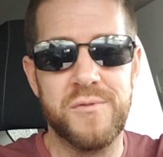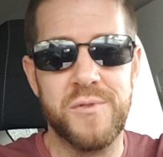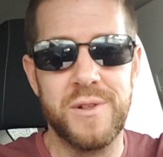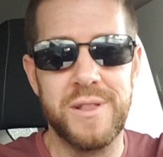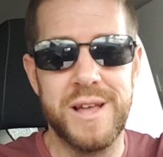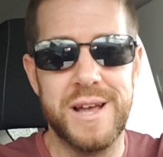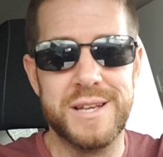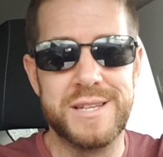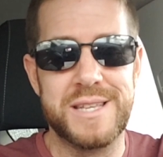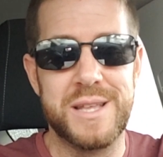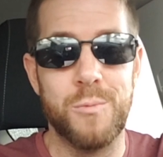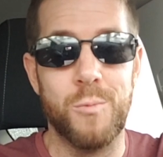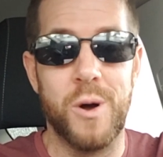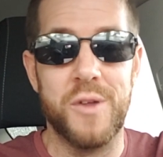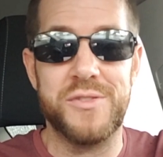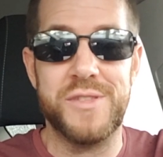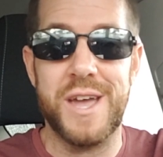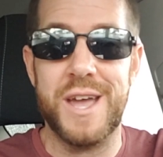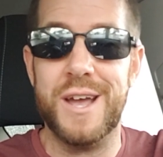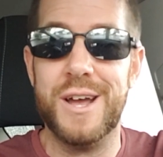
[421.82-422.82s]
for less than
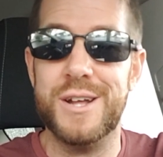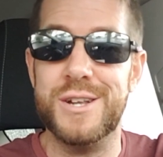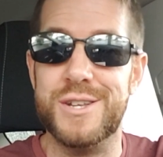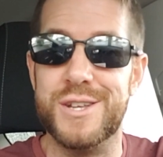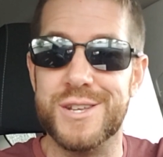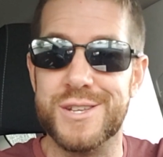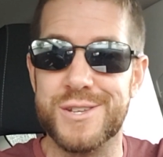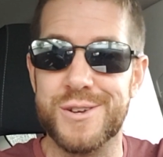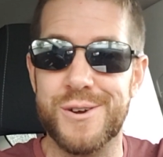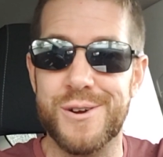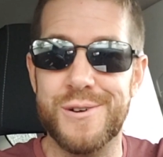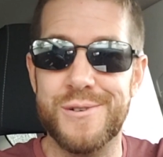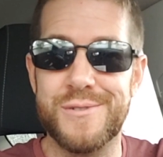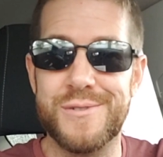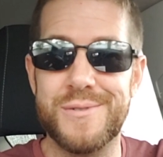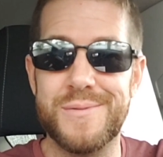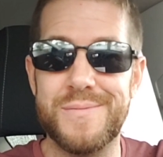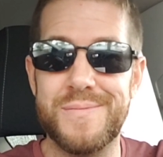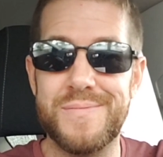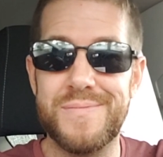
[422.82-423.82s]
what they deserve.
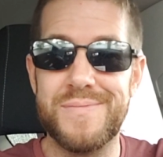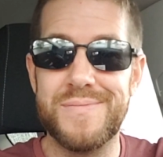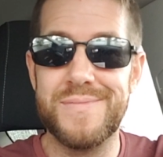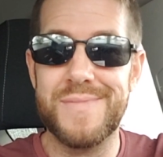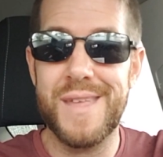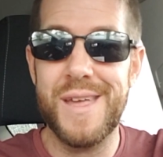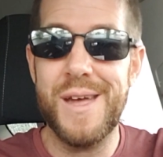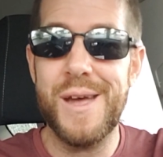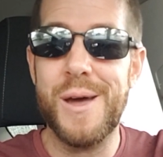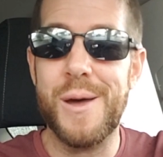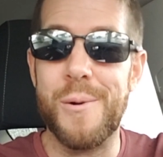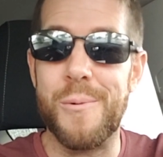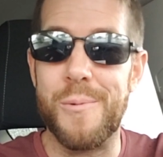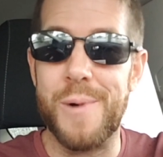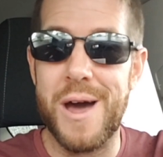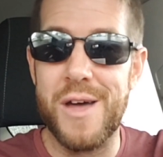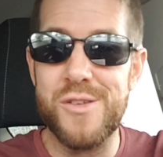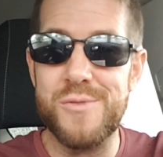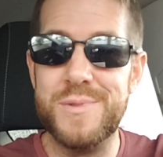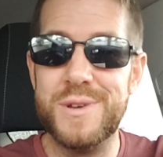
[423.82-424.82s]

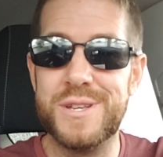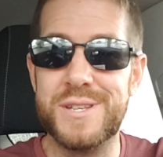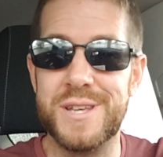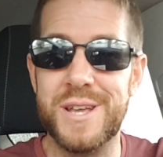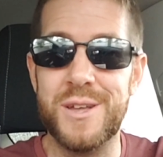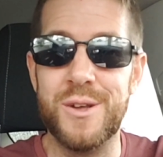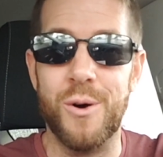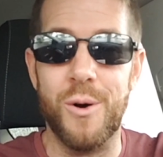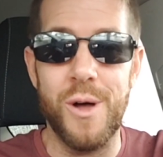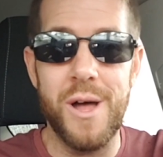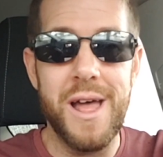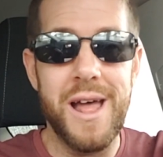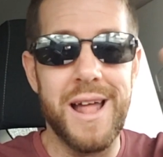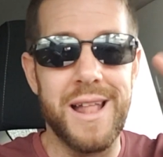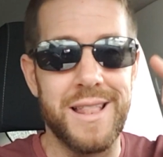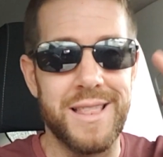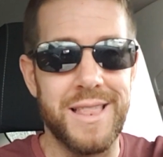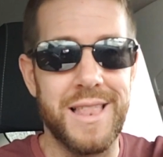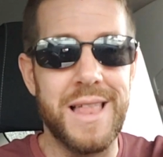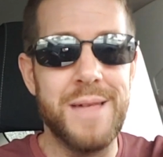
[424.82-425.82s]
Rather be single.
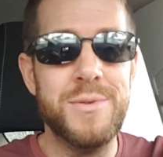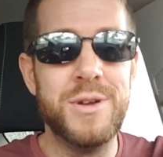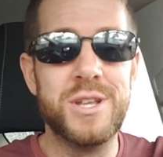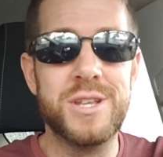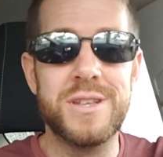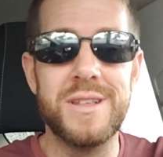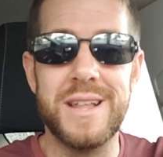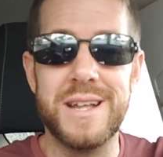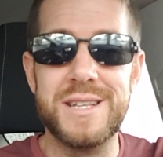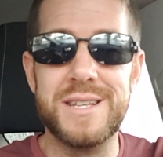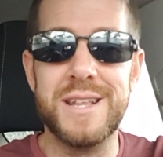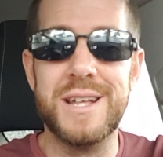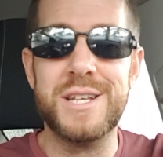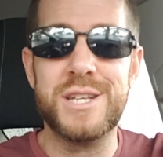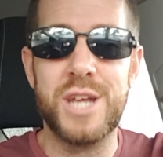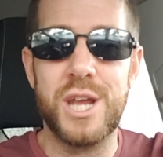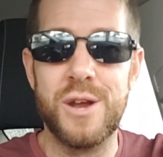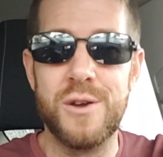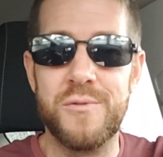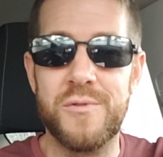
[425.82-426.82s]

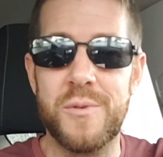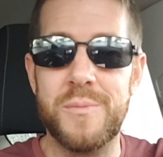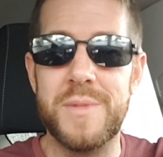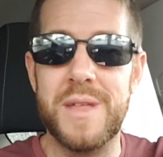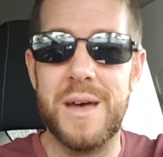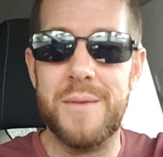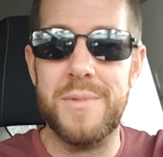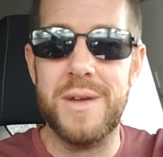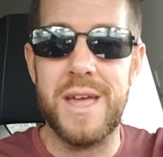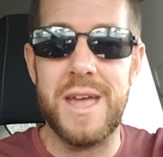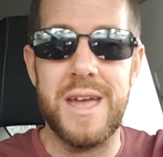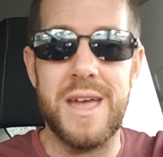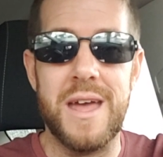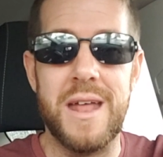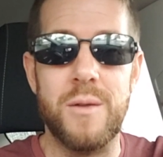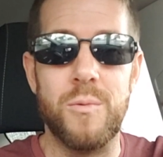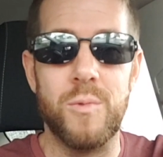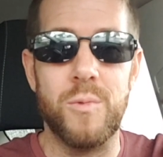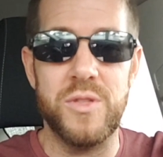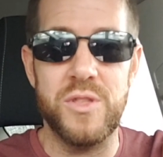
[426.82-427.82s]
Let's hear from them
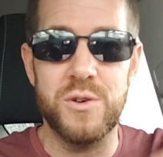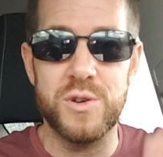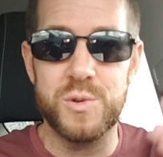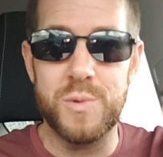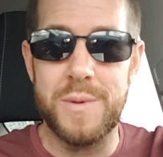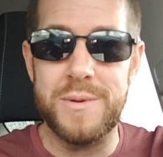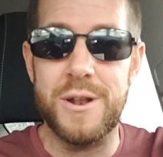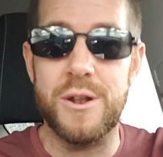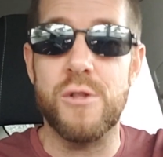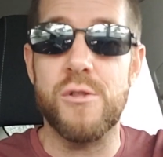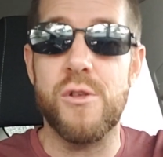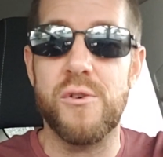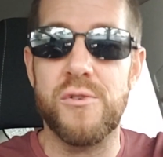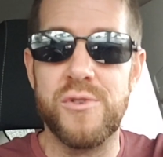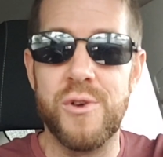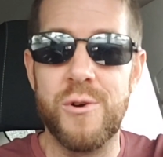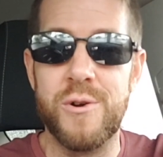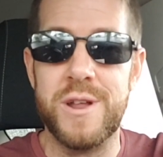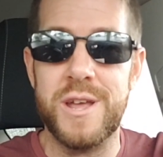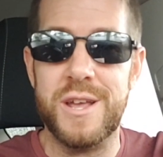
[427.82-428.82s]
when those women in their
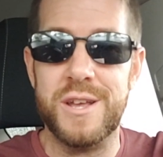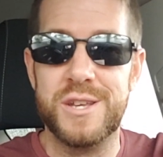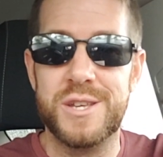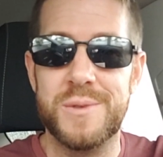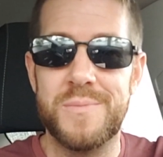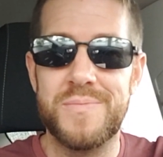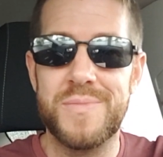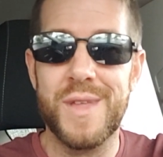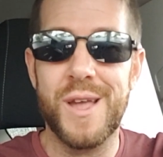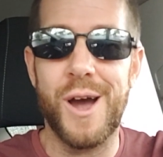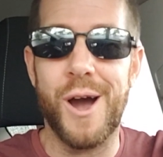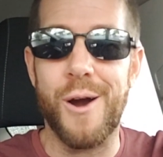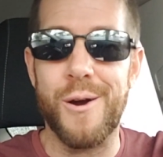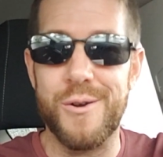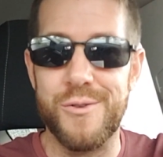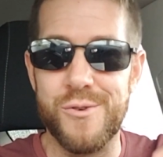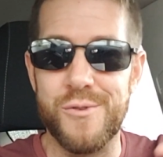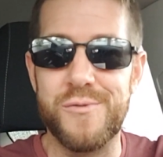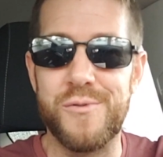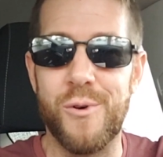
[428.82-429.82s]
30s are
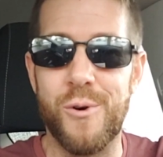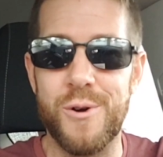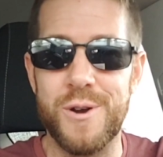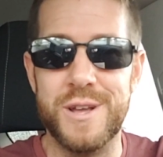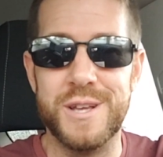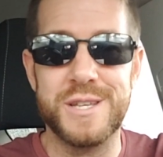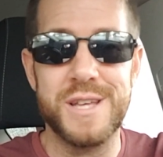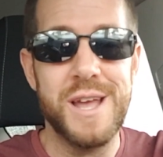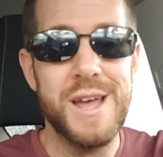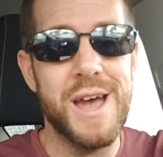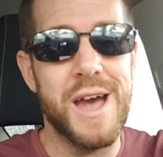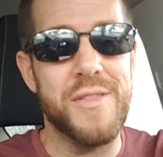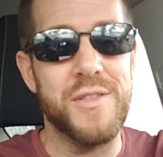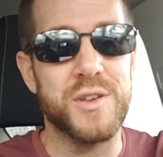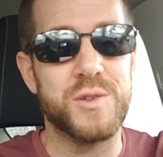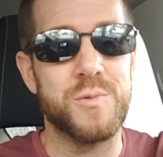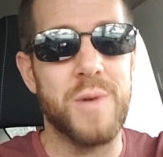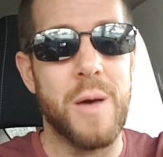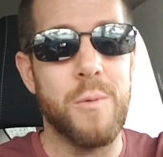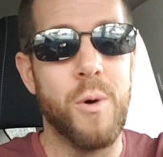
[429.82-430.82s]
in their 40s, and
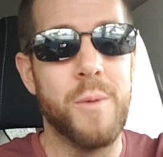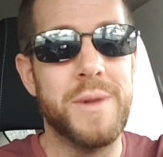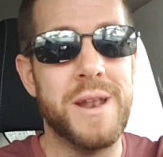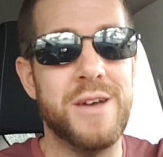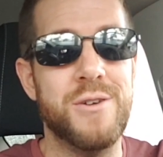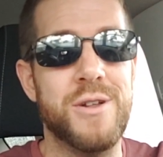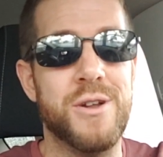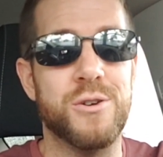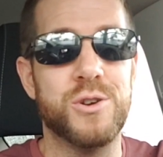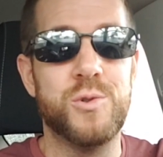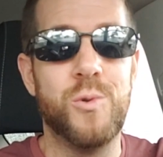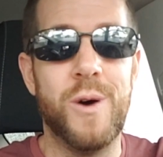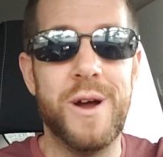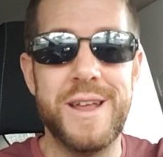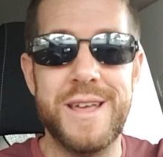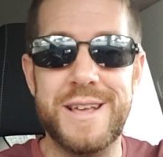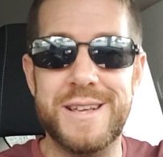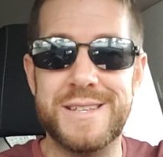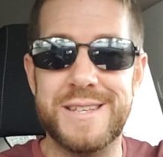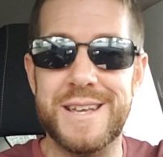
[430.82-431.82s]
a woman in her
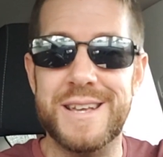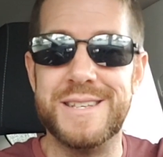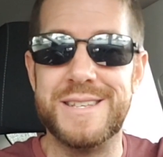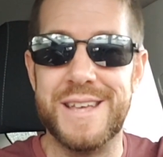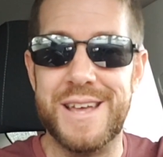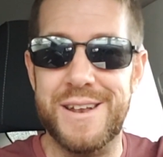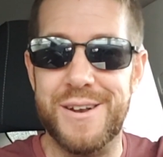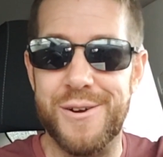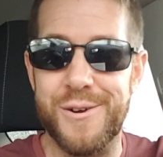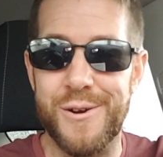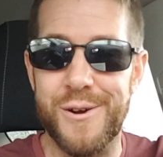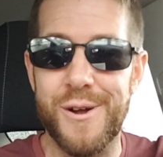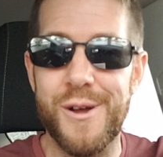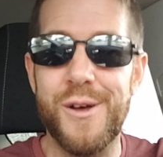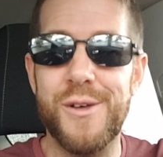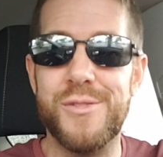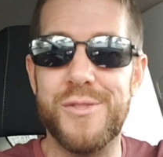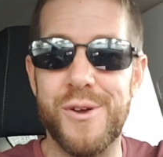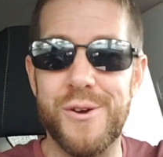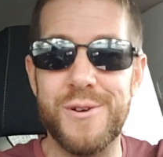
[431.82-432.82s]
20s is in her
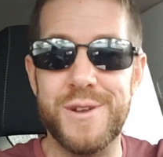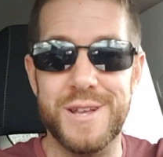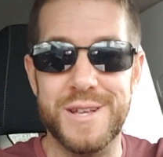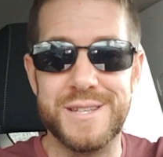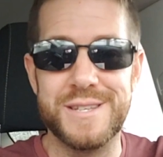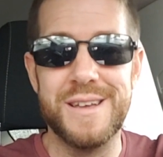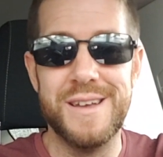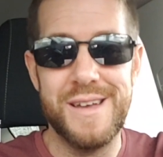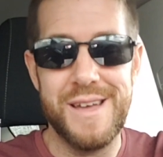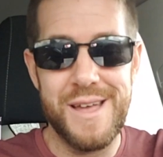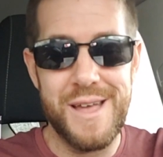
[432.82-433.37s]
30s,